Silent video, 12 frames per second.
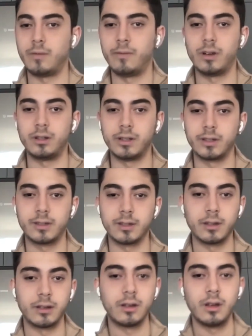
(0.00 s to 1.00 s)

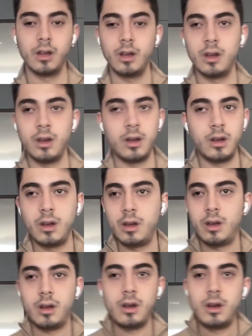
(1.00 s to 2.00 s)
Galaxy,
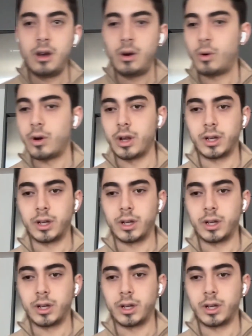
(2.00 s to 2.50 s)
or